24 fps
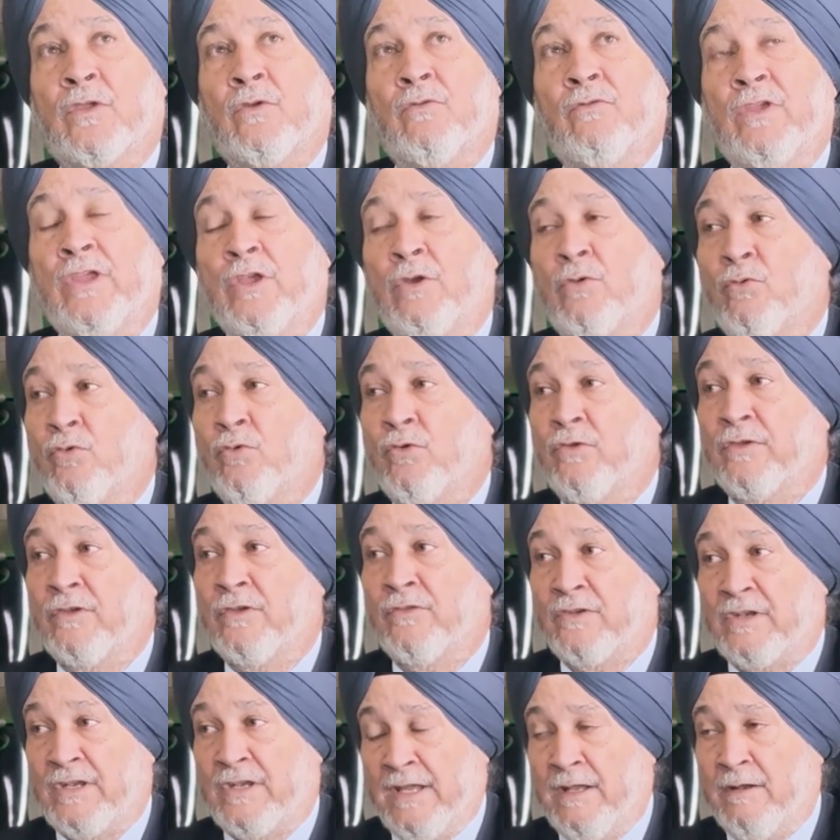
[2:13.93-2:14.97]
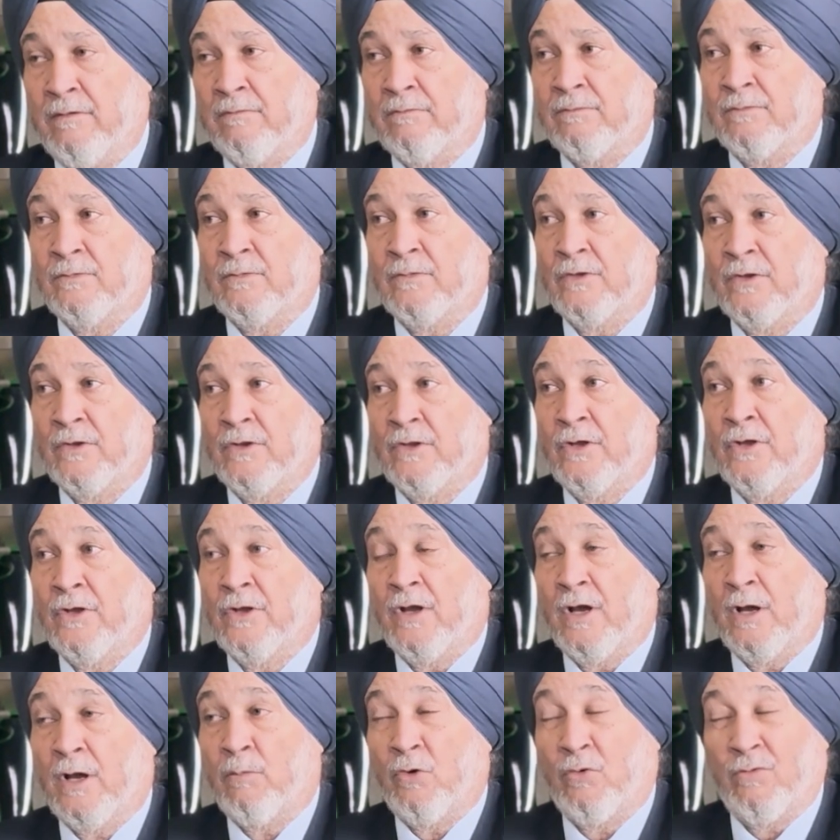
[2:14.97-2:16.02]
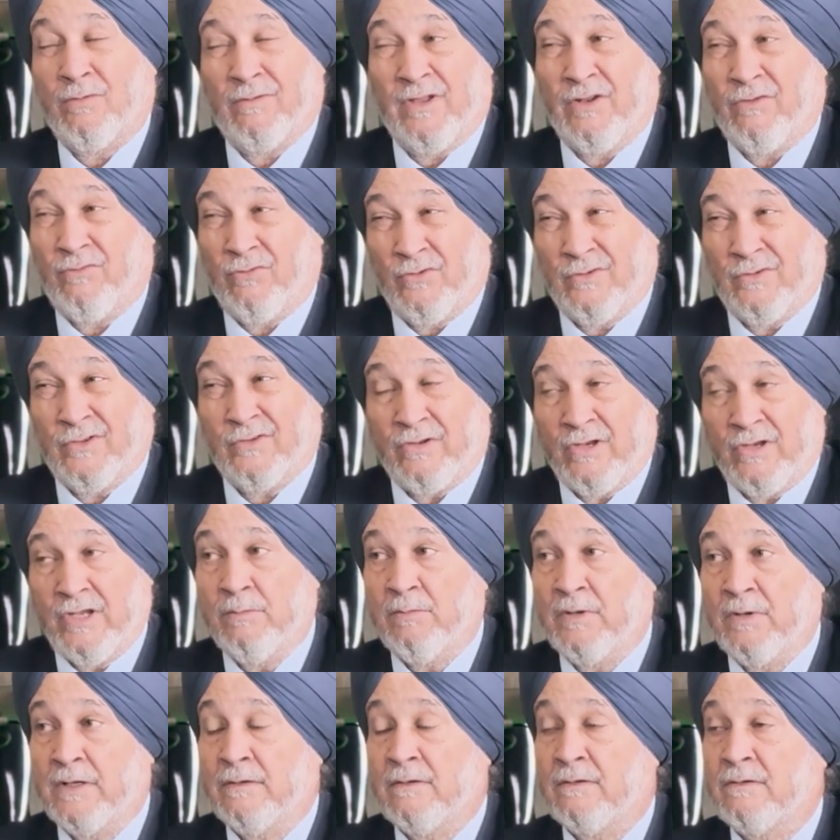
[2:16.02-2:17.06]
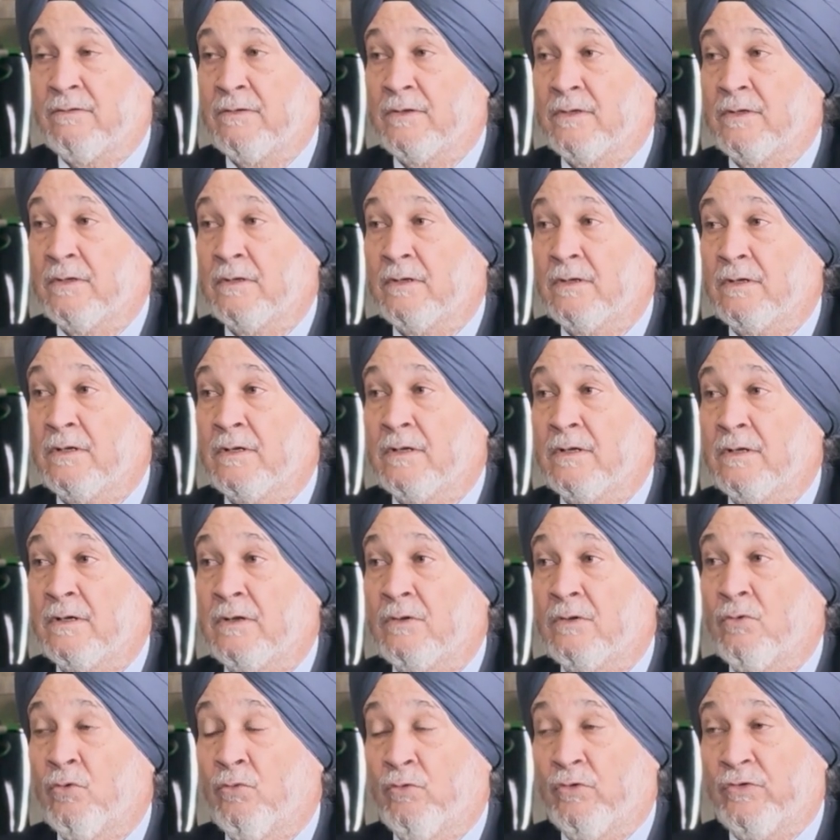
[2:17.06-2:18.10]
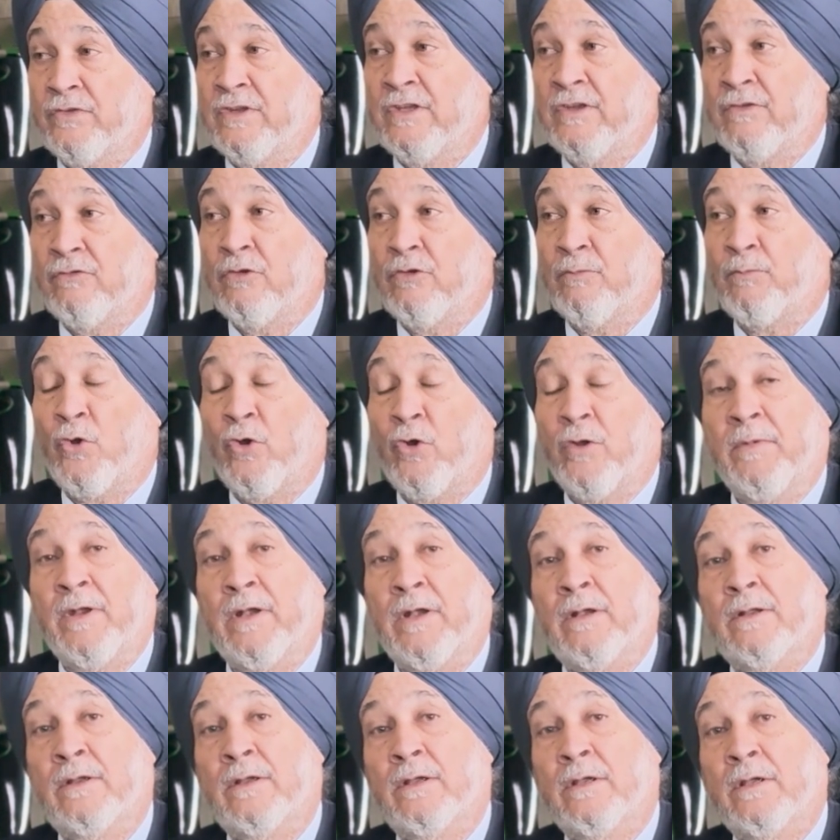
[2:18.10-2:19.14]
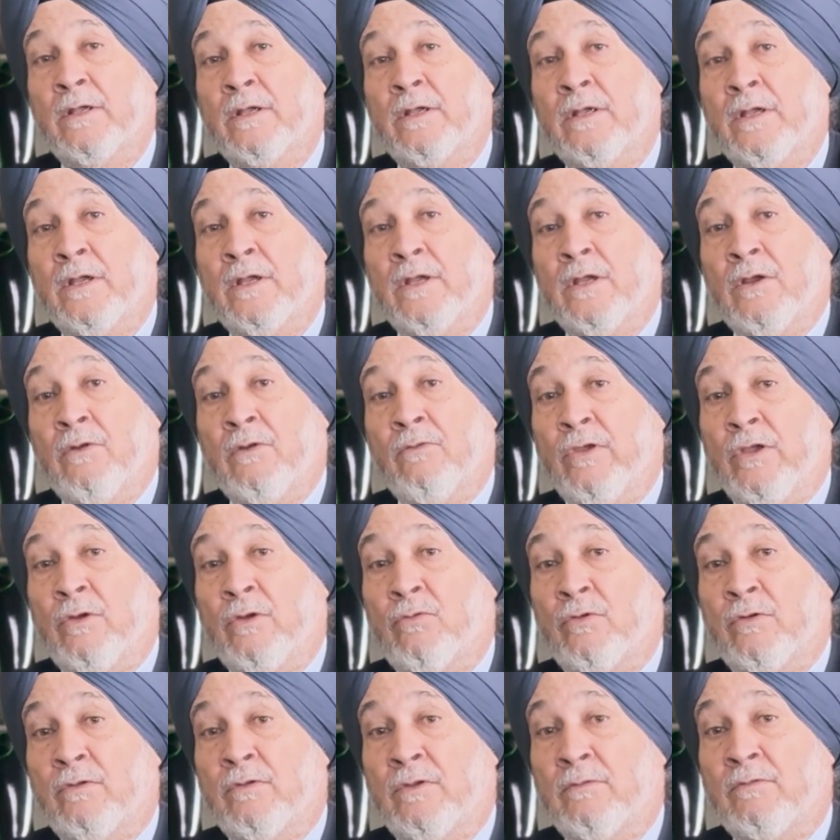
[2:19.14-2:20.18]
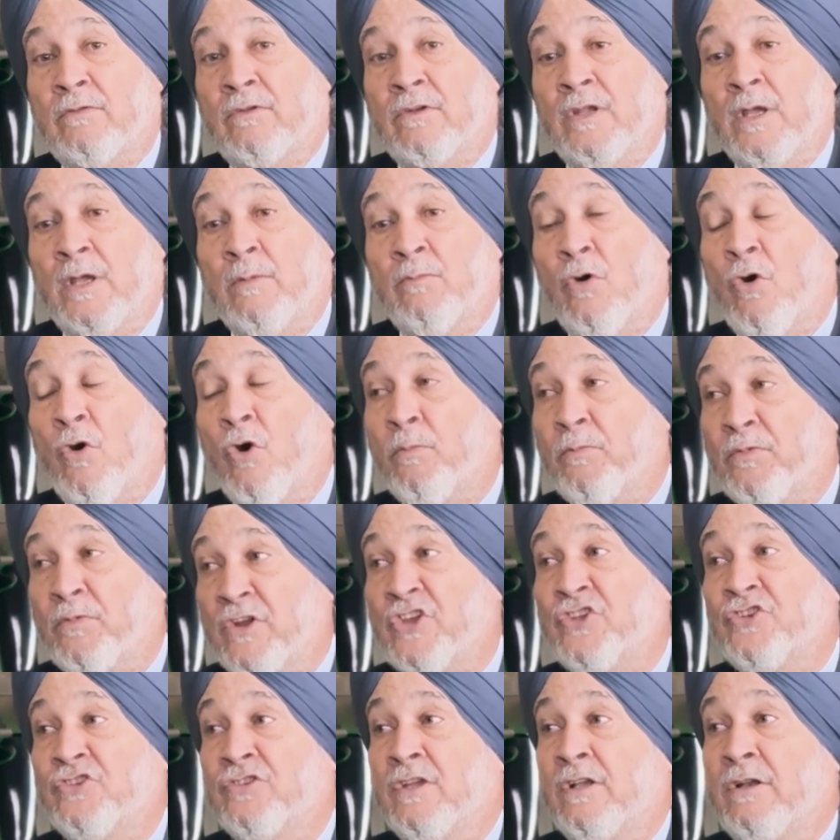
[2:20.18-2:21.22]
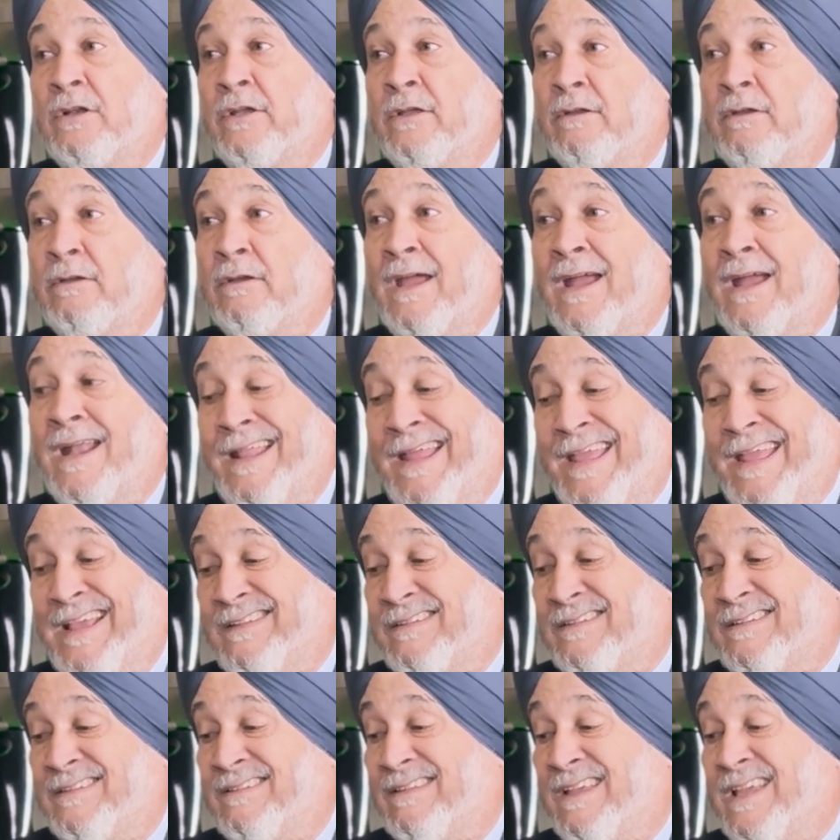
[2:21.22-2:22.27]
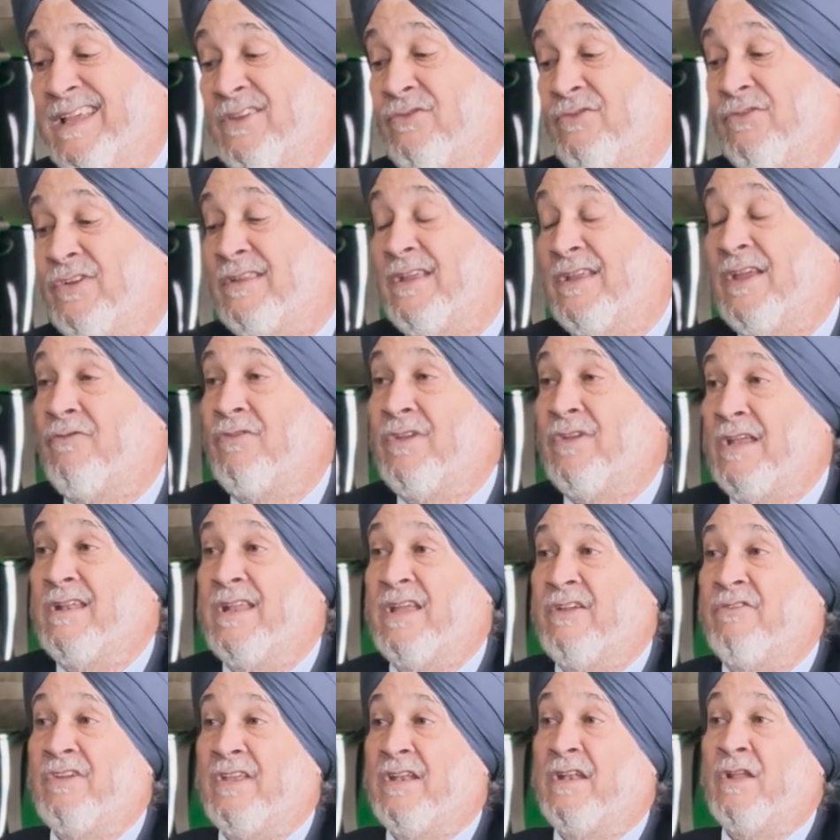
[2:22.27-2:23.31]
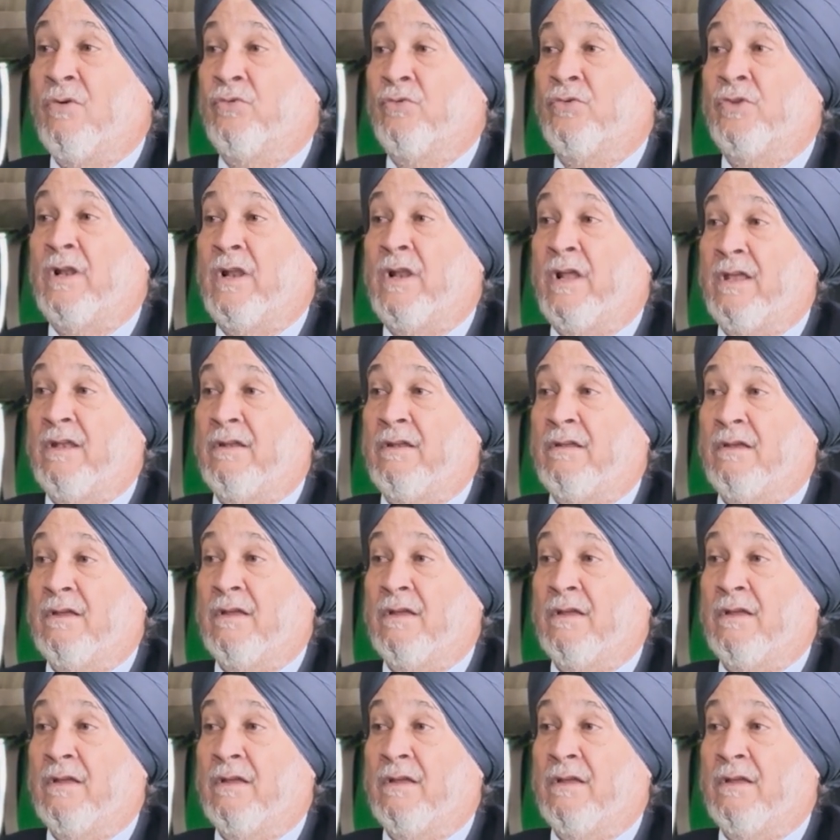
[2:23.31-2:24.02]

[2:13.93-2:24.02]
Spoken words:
we could sustain it was a 3 months overseas deployment. We could sustain operationally and exercise with every navy down the line,